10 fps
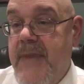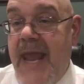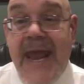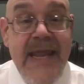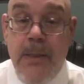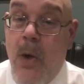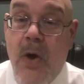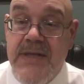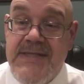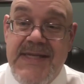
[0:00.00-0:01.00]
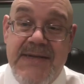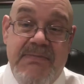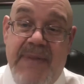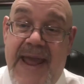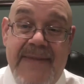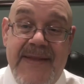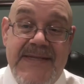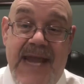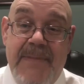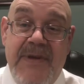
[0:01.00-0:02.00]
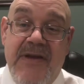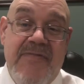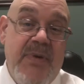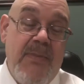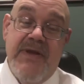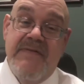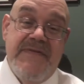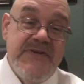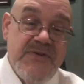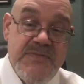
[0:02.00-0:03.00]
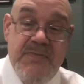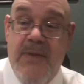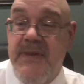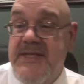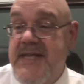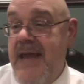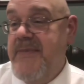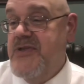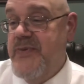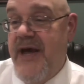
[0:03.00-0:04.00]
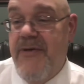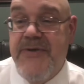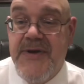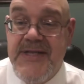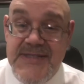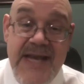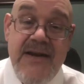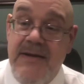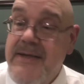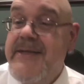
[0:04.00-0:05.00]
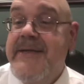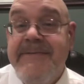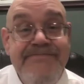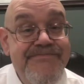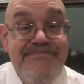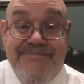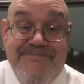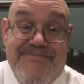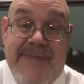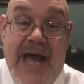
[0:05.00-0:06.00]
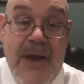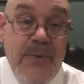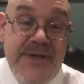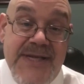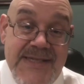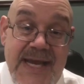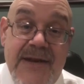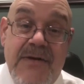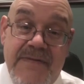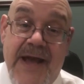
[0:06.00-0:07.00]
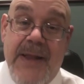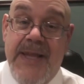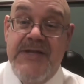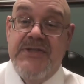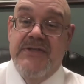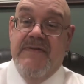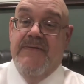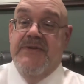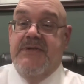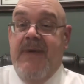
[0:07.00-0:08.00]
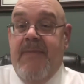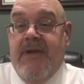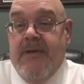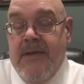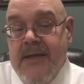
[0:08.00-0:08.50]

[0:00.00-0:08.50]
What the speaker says: Any laws that ban the taping of public officials' public statements without their consent, I would contend are violations of the First Amendment.